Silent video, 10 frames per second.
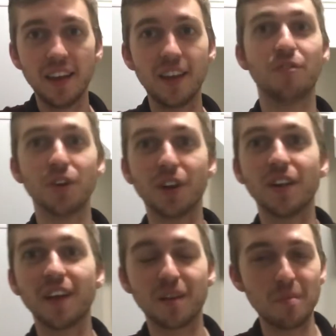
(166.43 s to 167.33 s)
if you're
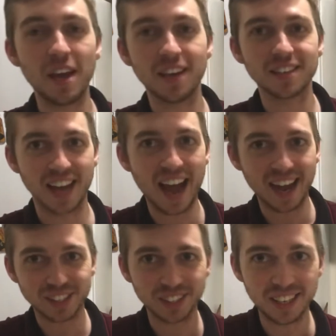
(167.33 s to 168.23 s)
gonna like make it to
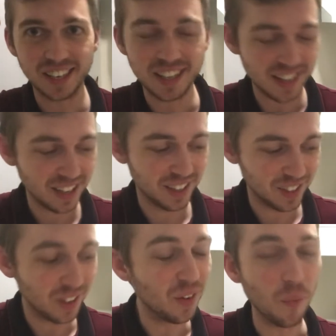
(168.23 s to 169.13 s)
actually eat,
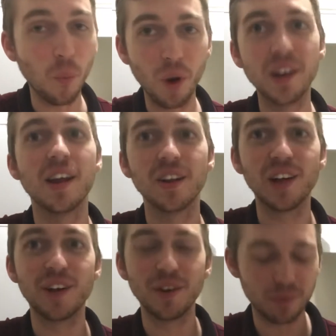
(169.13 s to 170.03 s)
one
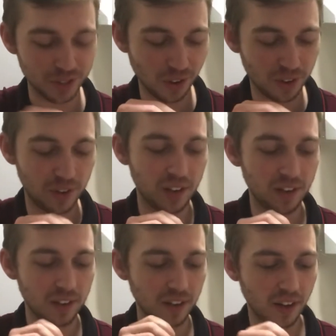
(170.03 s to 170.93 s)
Carolina Reaper is all you need.